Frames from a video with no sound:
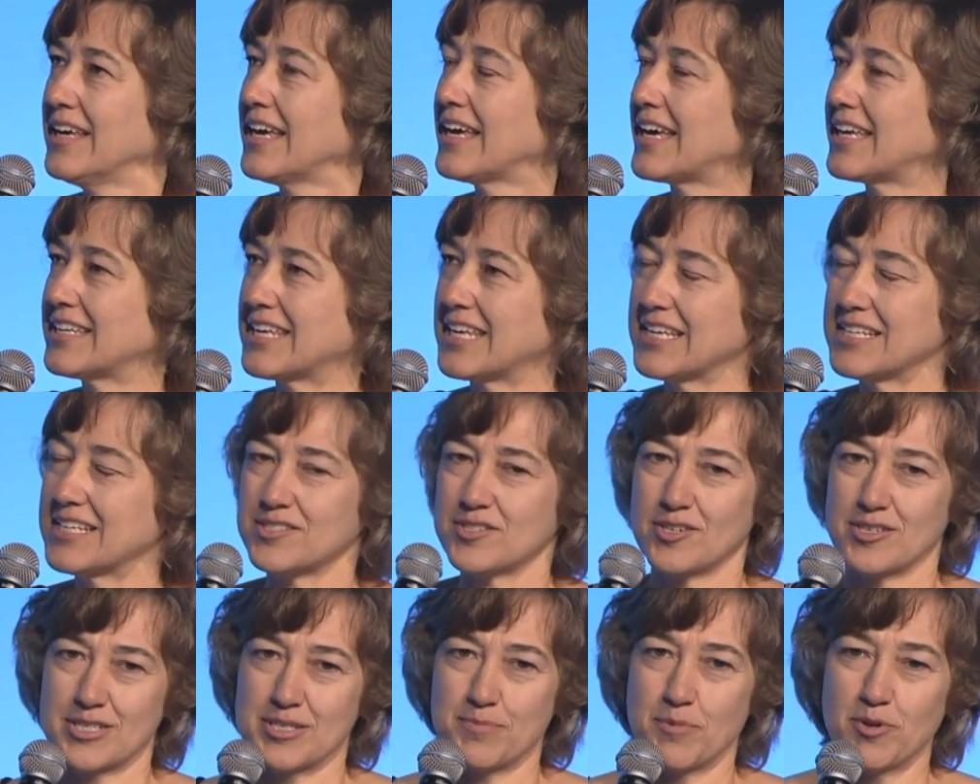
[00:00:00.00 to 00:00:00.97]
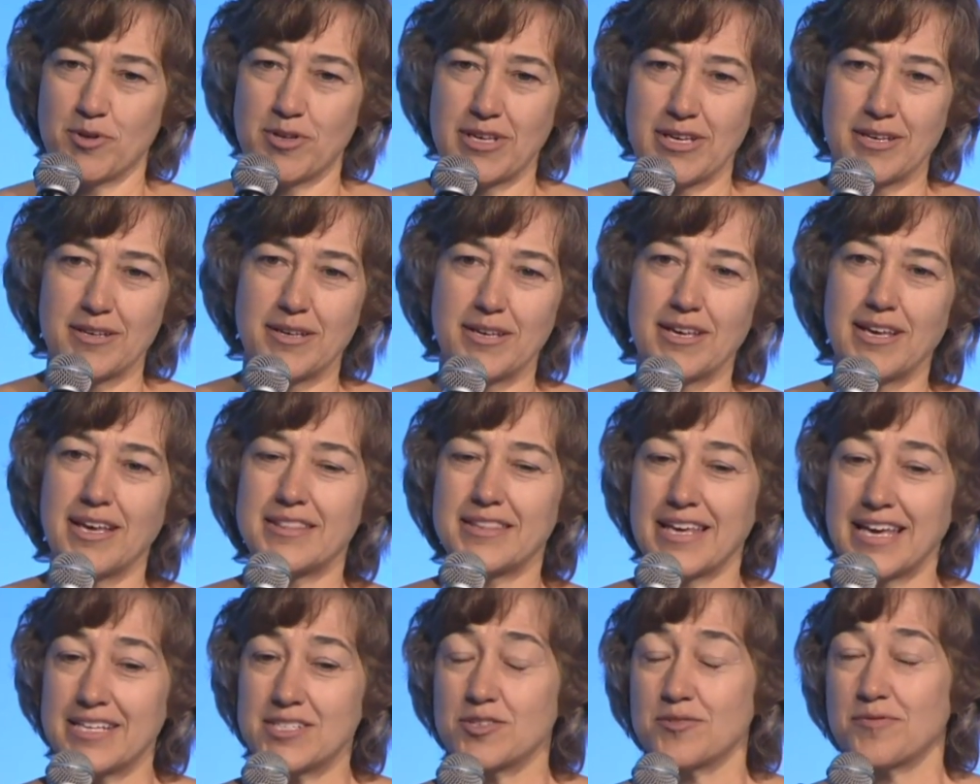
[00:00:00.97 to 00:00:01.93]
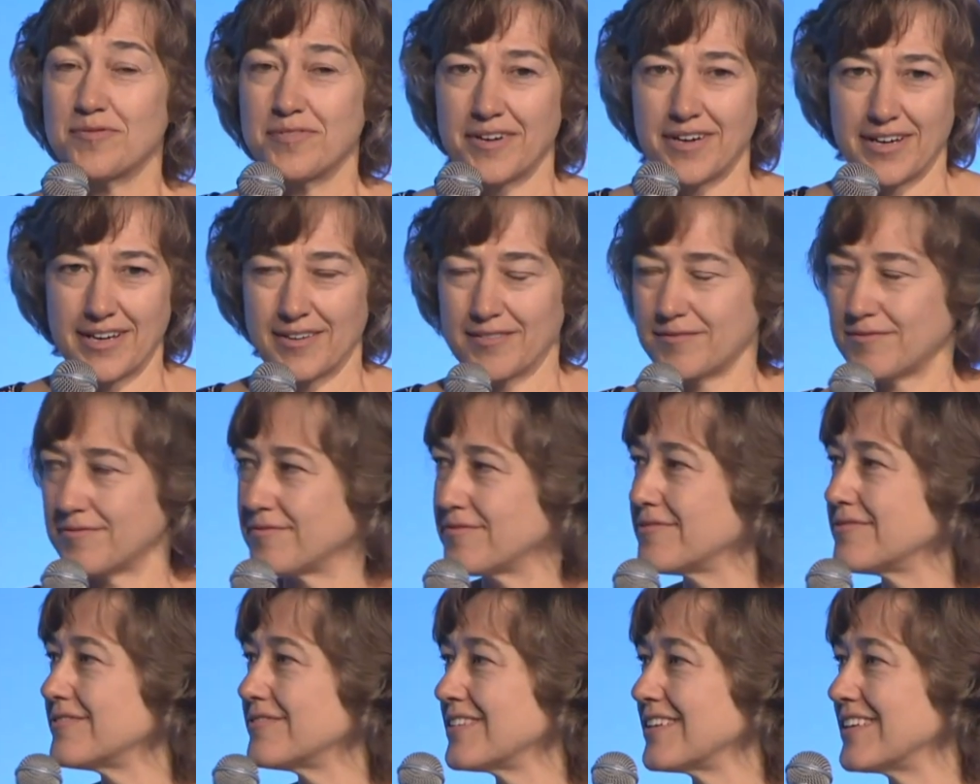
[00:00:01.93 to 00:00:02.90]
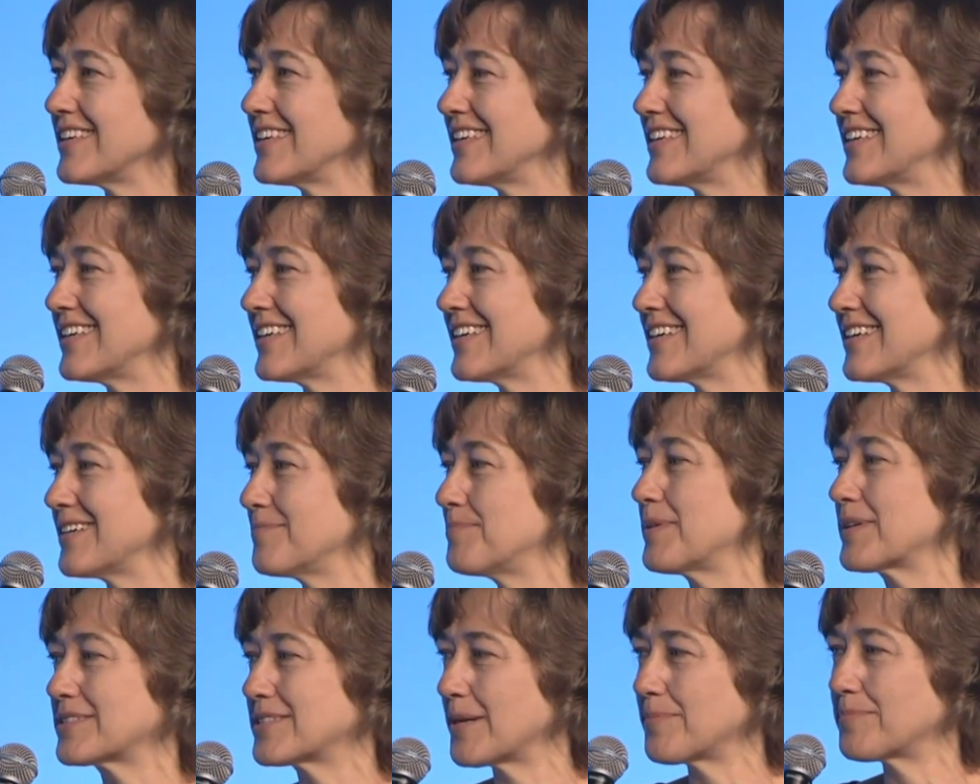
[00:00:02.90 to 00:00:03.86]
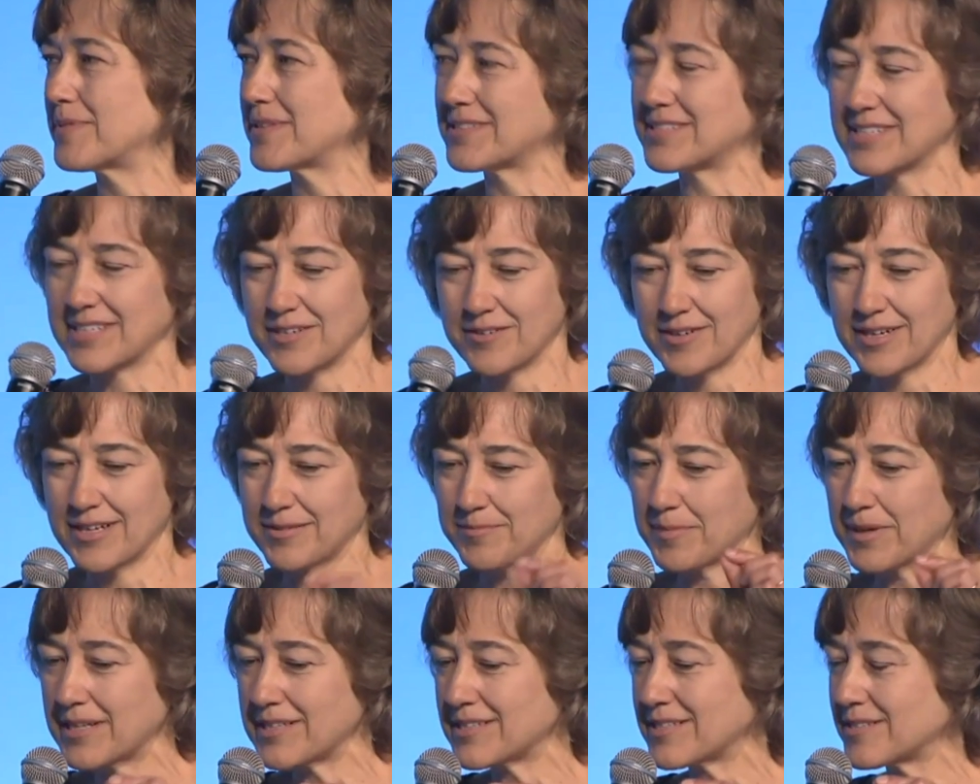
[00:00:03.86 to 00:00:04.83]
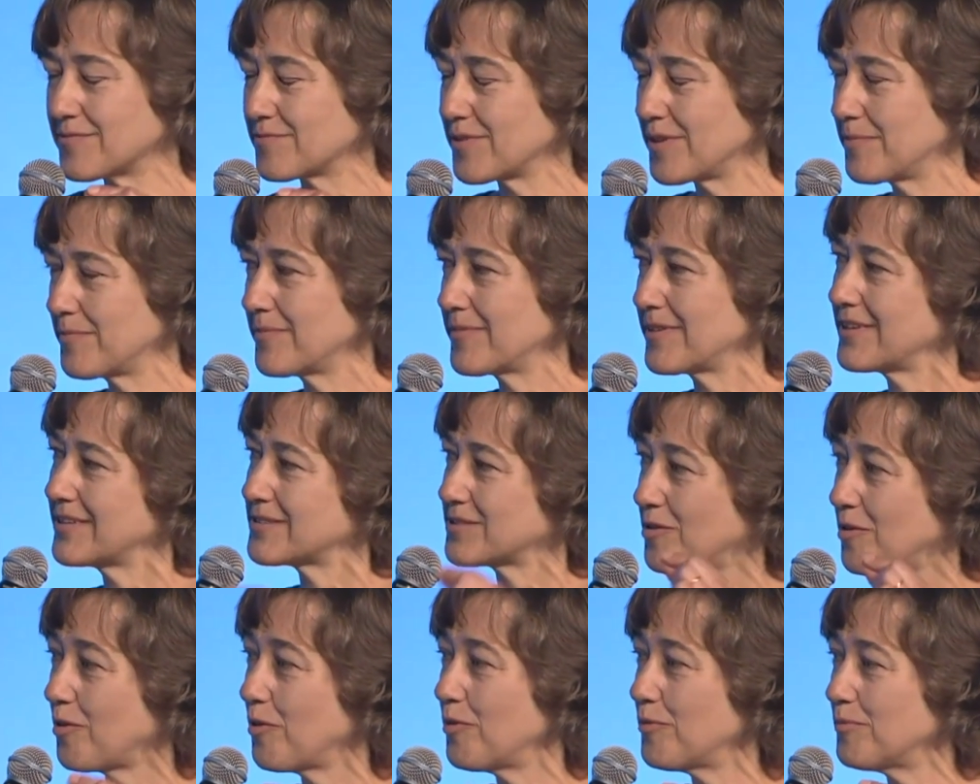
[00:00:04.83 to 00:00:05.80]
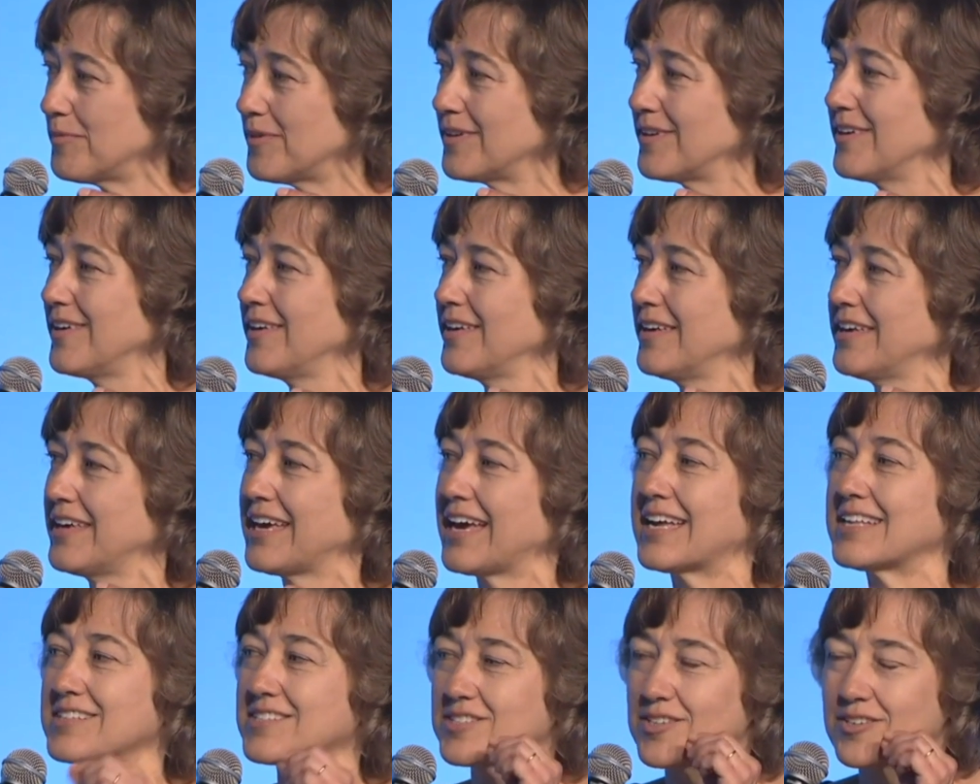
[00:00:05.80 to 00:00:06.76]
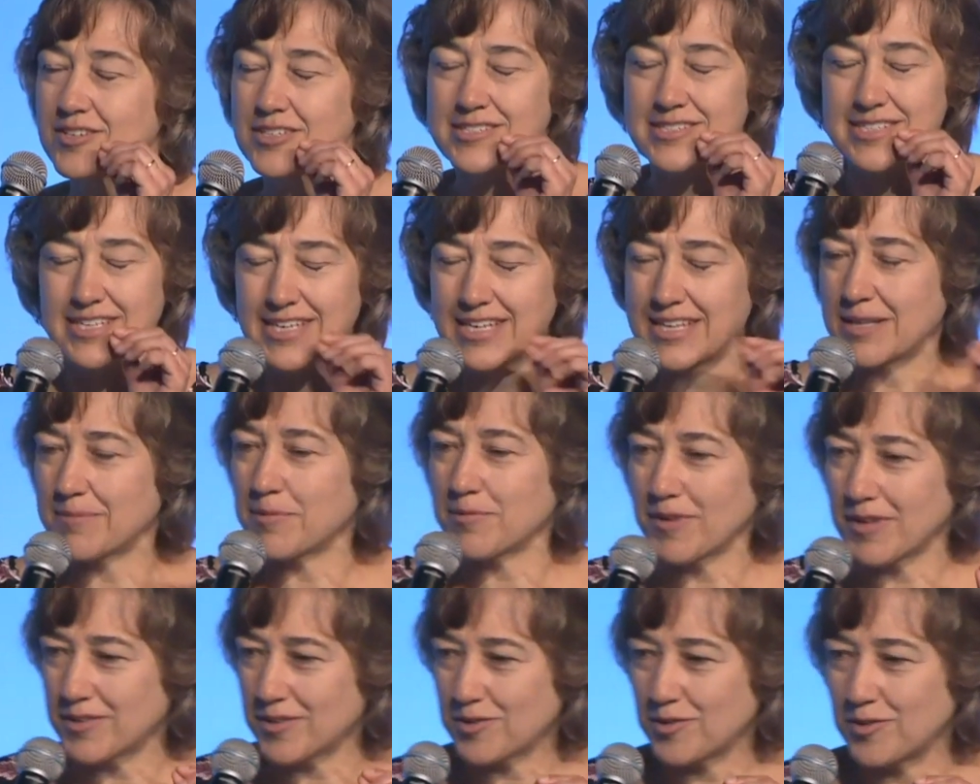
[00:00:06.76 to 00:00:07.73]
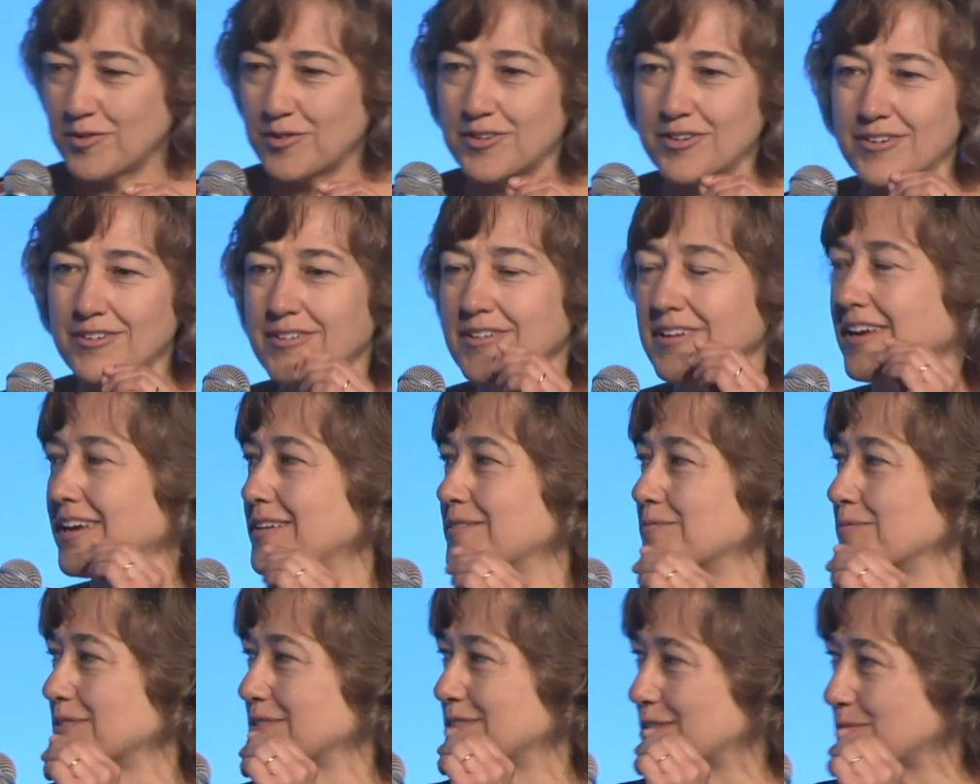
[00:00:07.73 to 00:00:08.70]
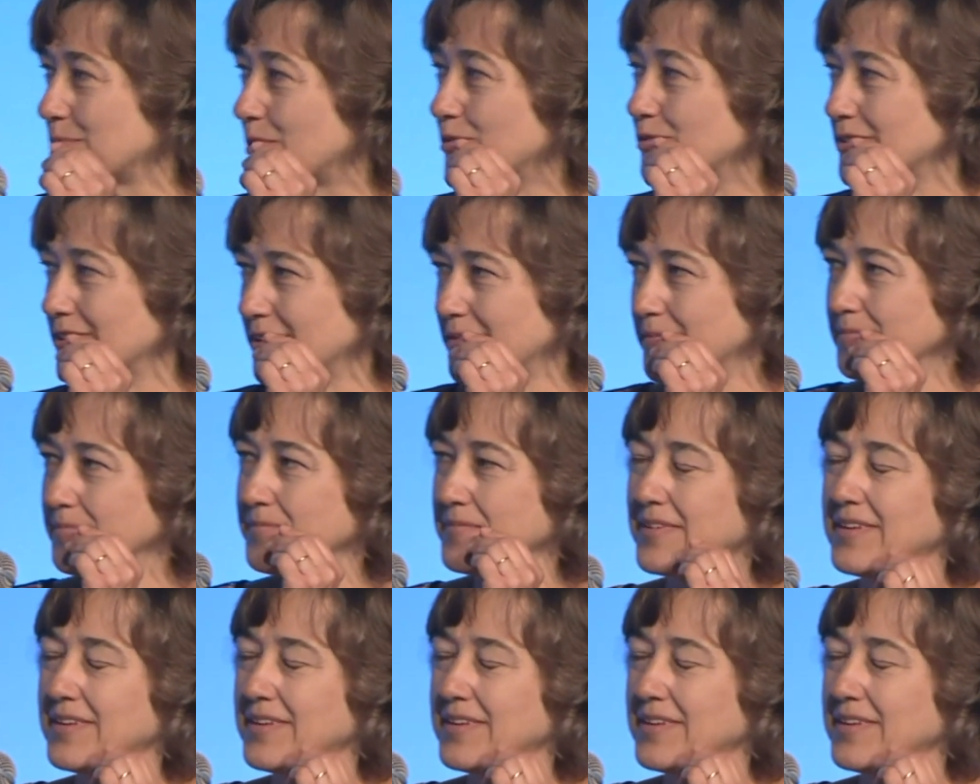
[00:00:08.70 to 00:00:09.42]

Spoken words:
And he started smoking at the age of five. He picked up the cigarette butts from his home and started sneaking them around the corner and would smoke them.